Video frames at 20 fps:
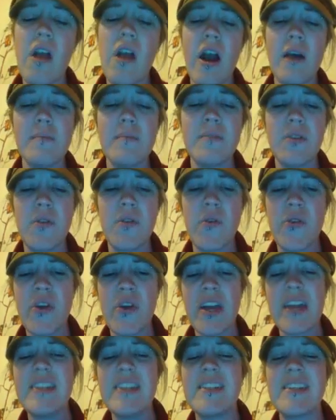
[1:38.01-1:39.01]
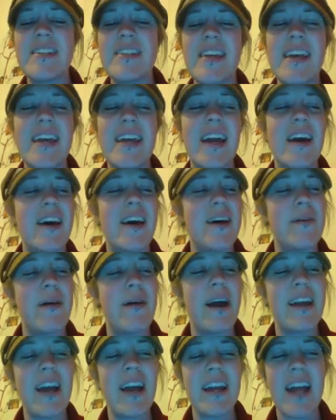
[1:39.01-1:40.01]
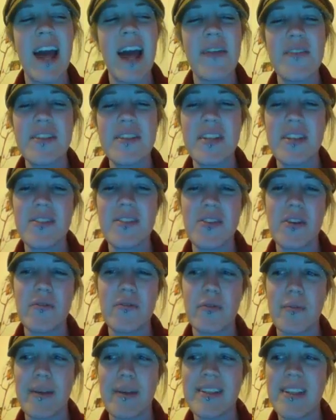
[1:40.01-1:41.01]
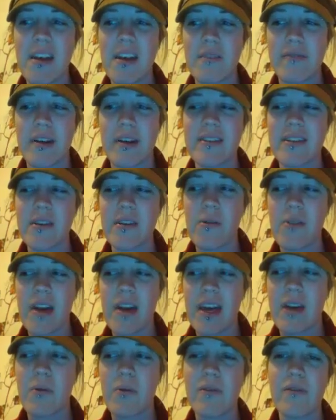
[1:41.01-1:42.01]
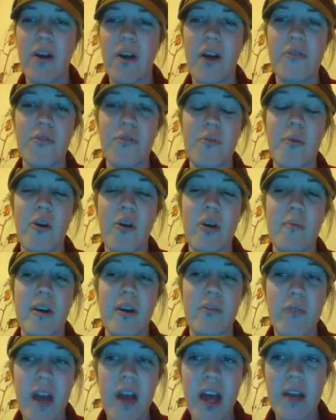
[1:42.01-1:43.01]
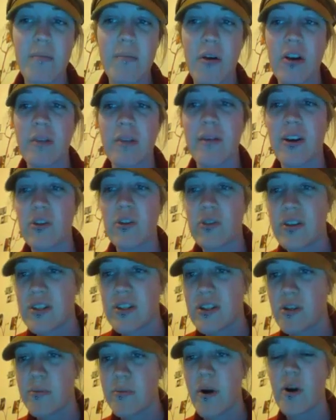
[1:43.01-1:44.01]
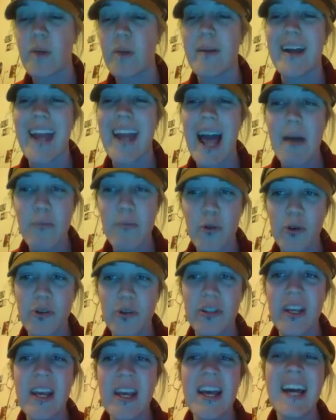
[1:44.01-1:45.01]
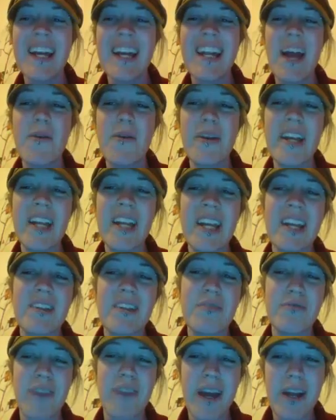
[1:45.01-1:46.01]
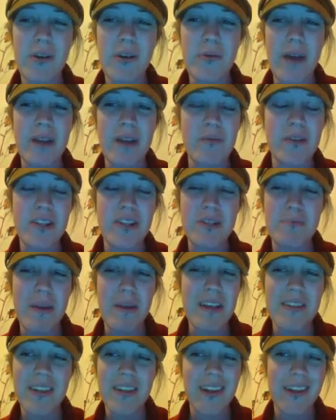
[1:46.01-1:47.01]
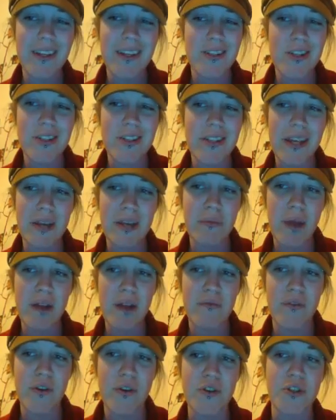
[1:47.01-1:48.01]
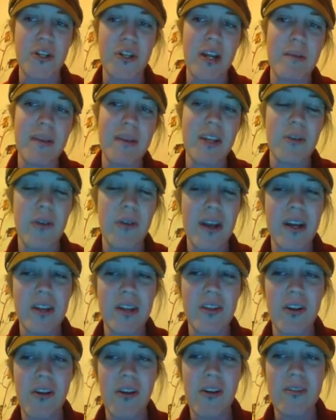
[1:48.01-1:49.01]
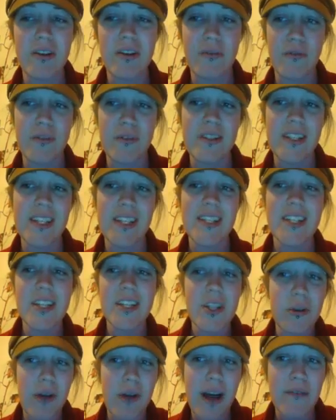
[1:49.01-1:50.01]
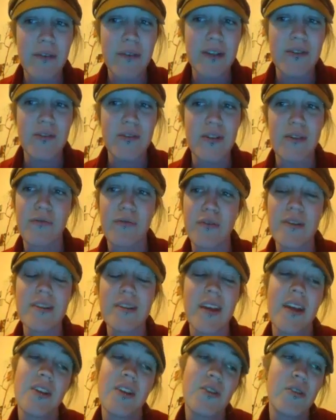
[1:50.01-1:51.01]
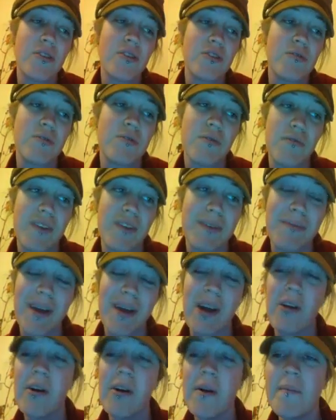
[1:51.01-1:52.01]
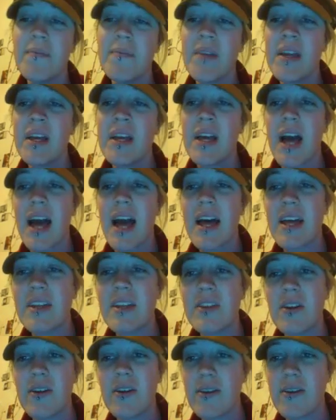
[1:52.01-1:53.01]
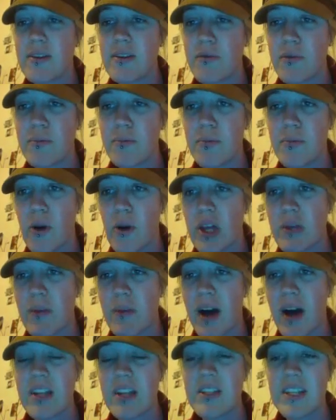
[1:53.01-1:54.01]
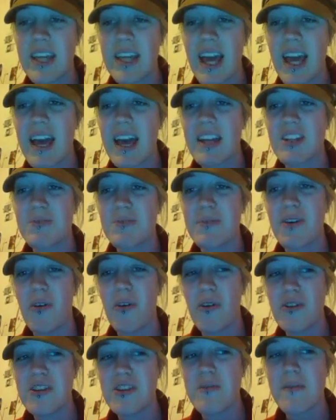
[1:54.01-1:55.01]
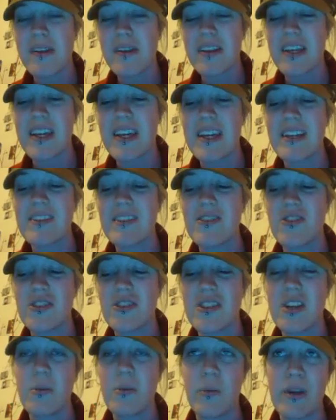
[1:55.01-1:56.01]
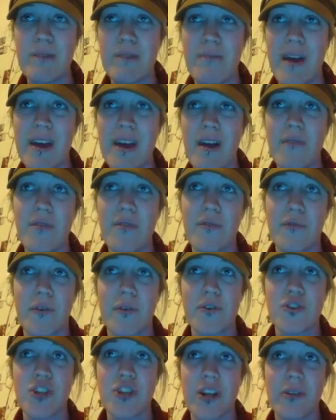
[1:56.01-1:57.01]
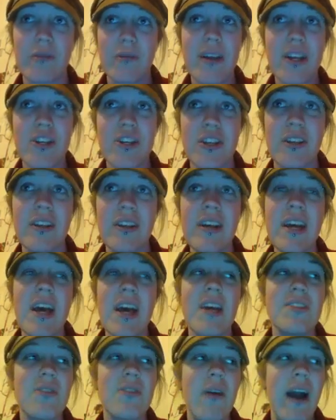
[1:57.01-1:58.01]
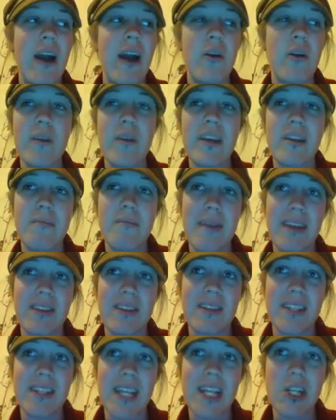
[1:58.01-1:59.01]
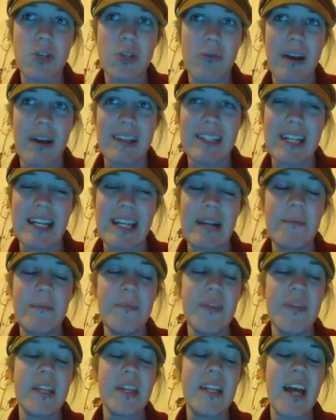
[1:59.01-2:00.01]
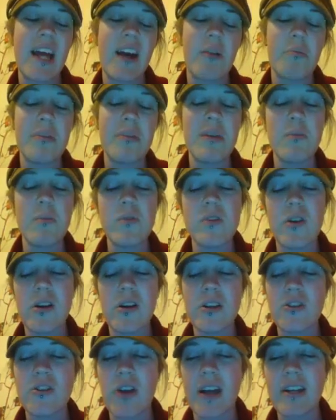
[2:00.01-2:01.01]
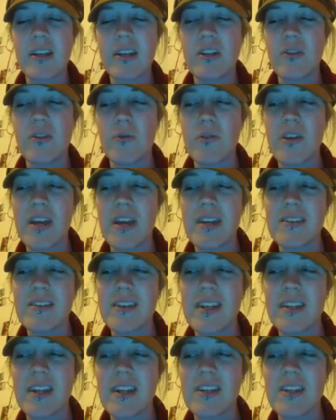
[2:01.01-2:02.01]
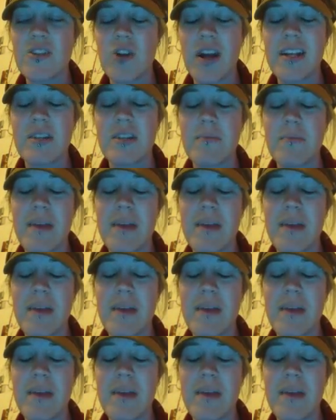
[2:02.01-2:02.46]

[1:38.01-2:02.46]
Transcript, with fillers: Um, so the thing is, is like, uh, I kind of had this concern for myself. I was like, okay, we've gone through Pokemon Red, Pokemon Crystal, Pokemon Emerald. Now we're getting into Fire Red, which is basically just like Red version. I mean, granted, there are differences and the graphics are different and you can choose a female and there are different Pokemon to catch, but ultimately it is just a remake of the first generation. So how are we going to make this interesting? Now, people started trying to do things like they tried to